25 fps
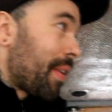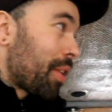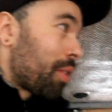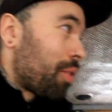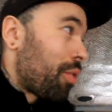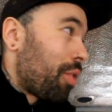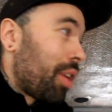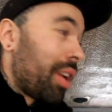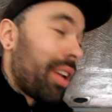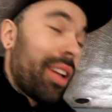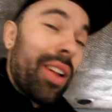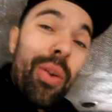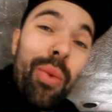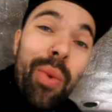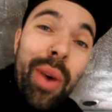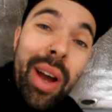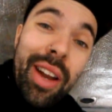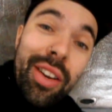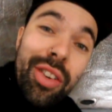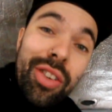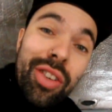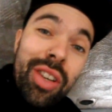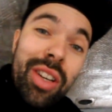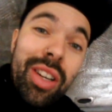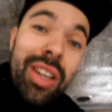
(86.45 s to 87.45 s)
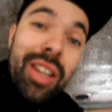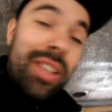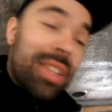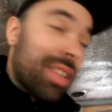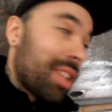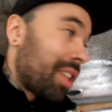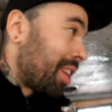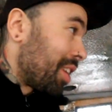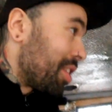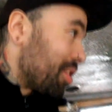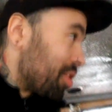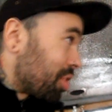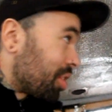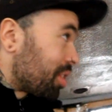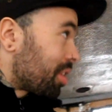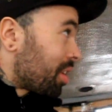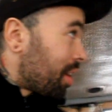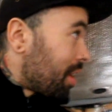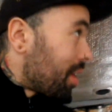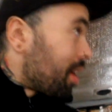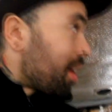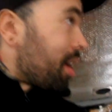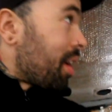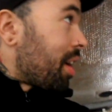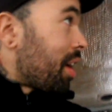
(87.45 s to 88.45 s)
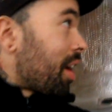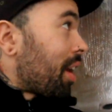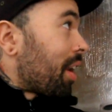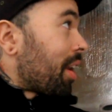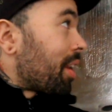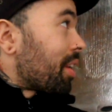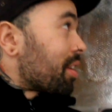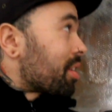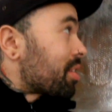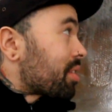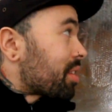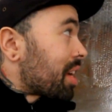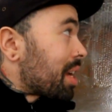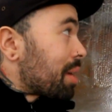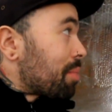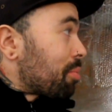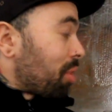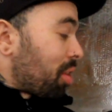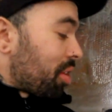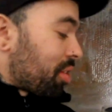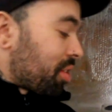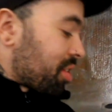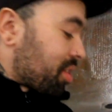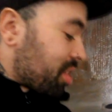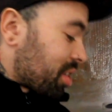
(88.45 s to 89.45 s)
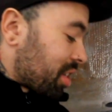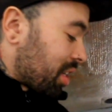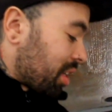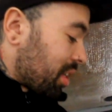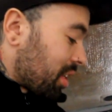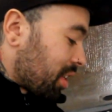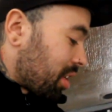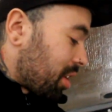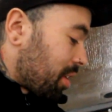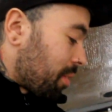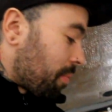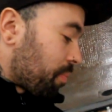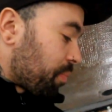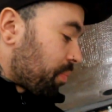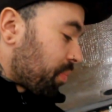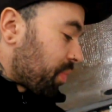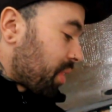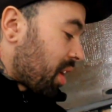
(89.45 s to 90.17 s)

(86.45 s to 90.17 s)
Cut a little wedge in the insulation, and then the same along the ceiling.